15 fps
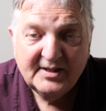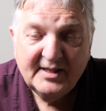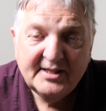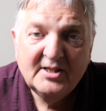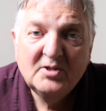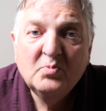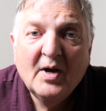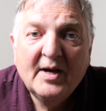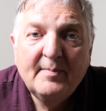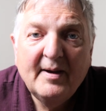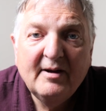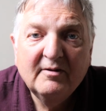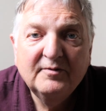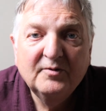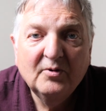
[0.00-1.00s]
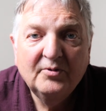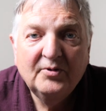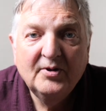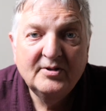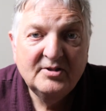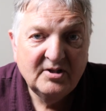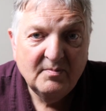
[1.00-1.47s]
And this is why Micro Four
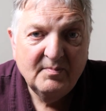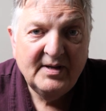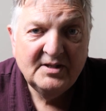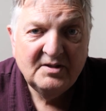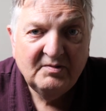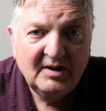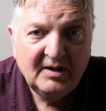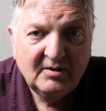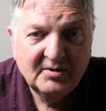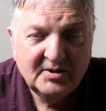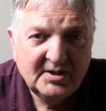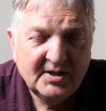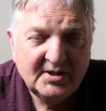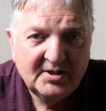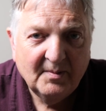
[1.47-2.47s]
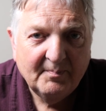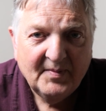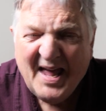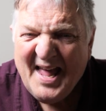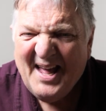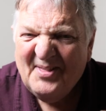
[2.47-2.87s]
Thirds to me is a really good system.